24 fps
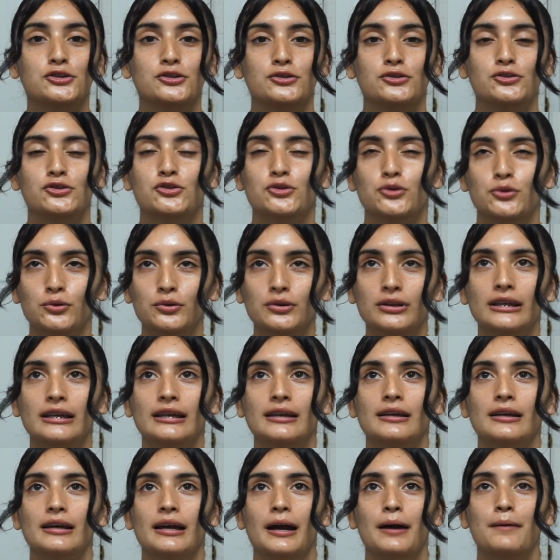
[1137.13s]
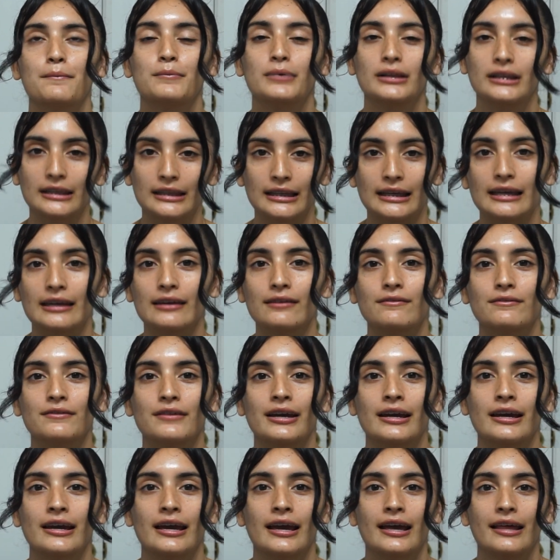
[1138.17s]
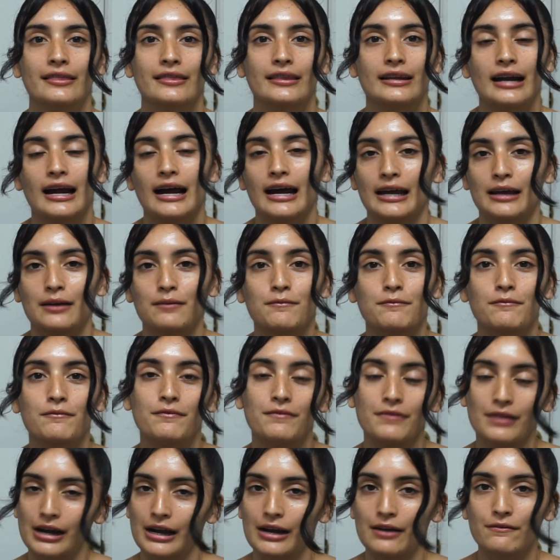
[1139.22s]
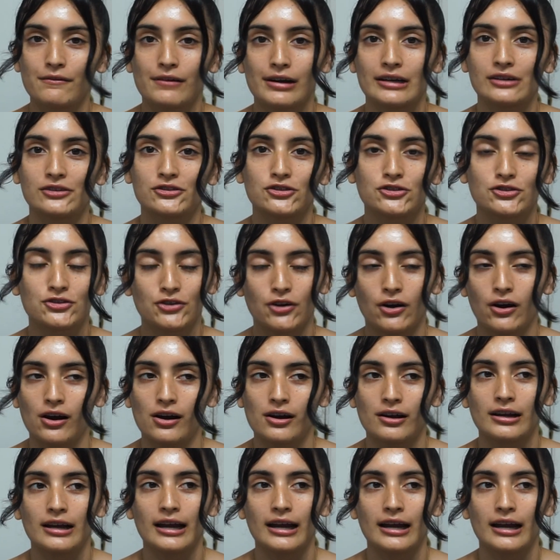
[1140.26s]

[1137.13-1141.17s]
truly believe that I am very, very strong.